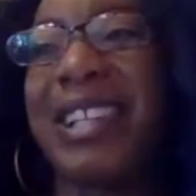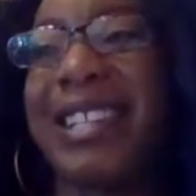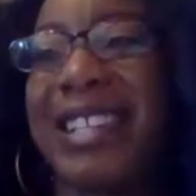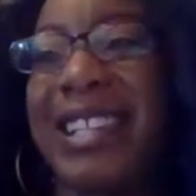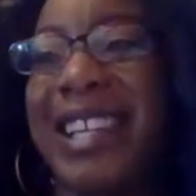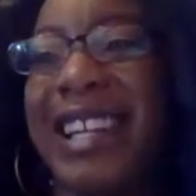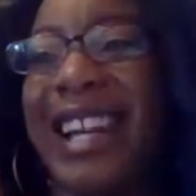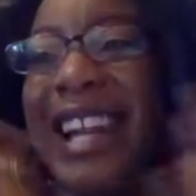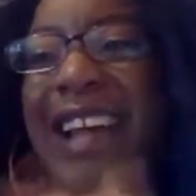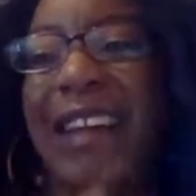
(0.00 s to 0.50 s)
And
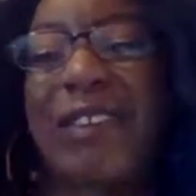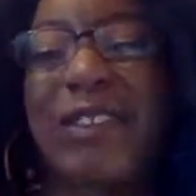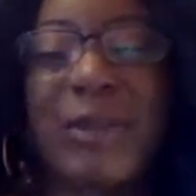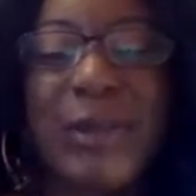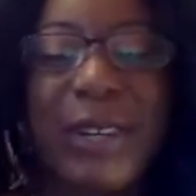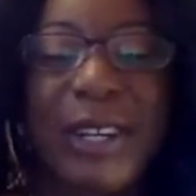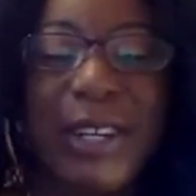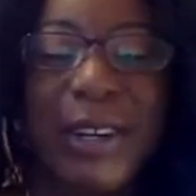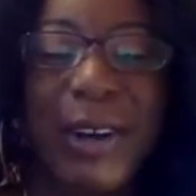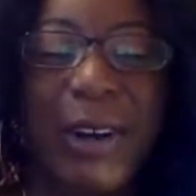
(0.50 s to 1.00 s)
then I have to
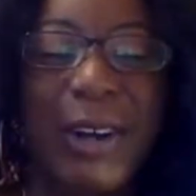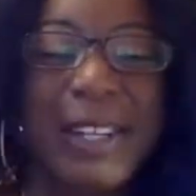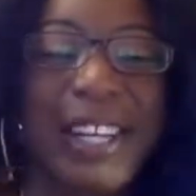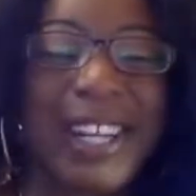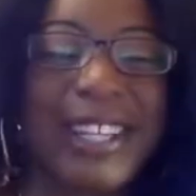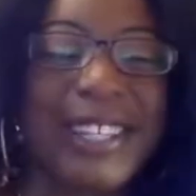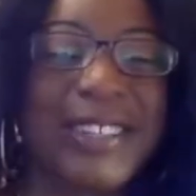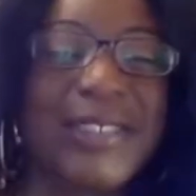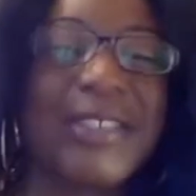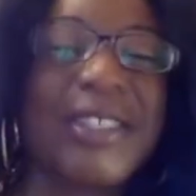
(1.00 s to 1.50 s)

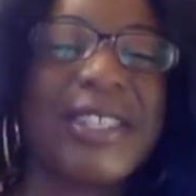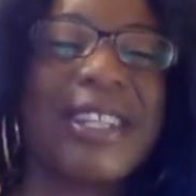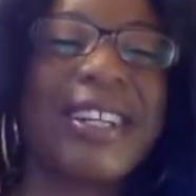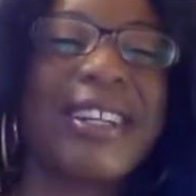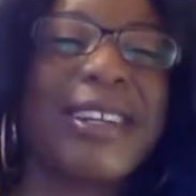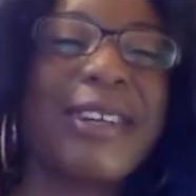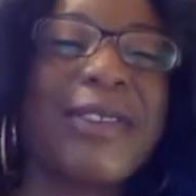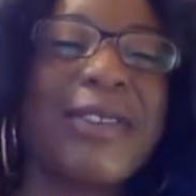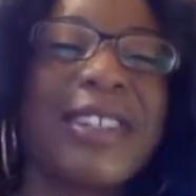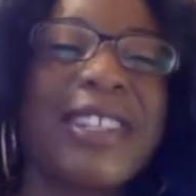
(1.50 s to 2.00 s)
reincarnate, do this all
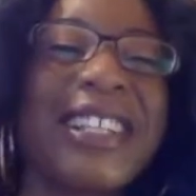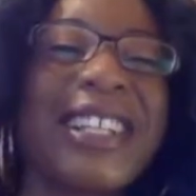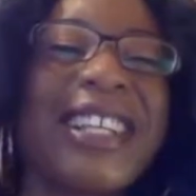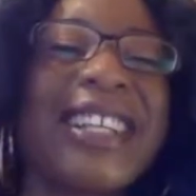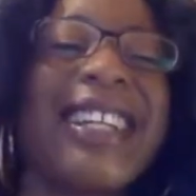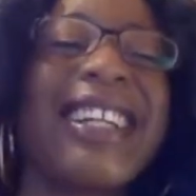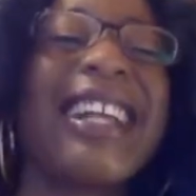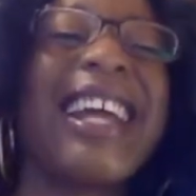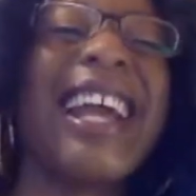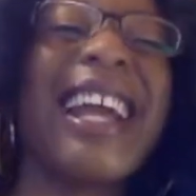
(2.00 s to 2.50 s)
over
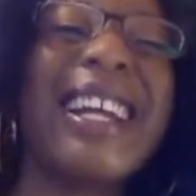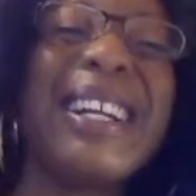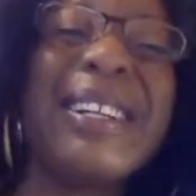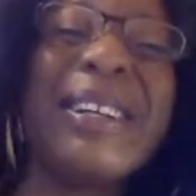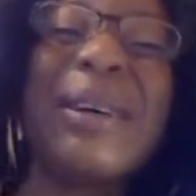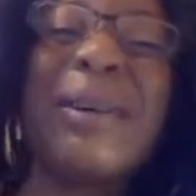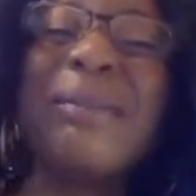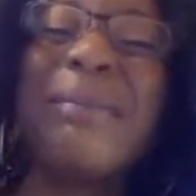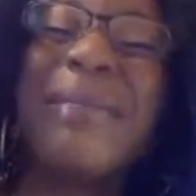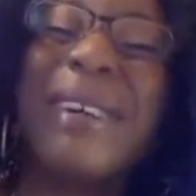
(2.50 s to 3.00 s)
again, and ain't
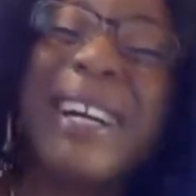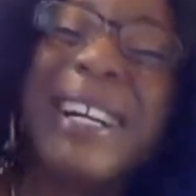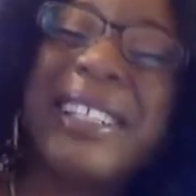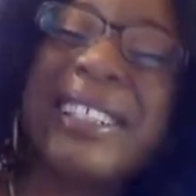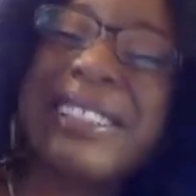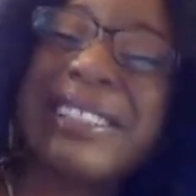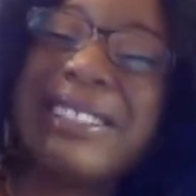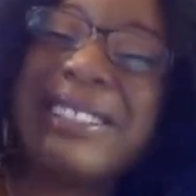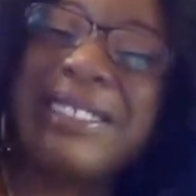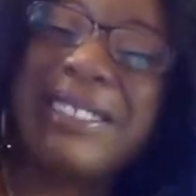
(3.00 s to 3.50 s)

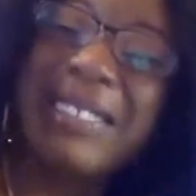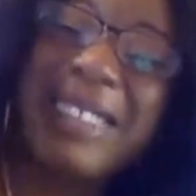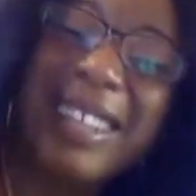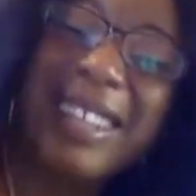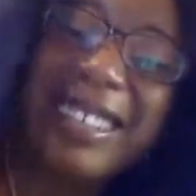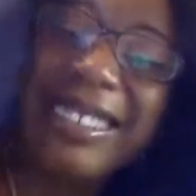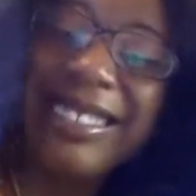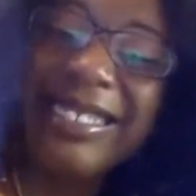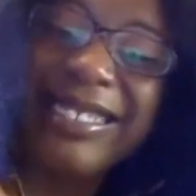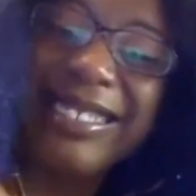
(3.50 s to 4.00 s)
nobody
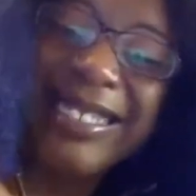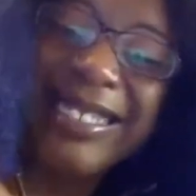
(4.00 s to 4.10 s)
trying to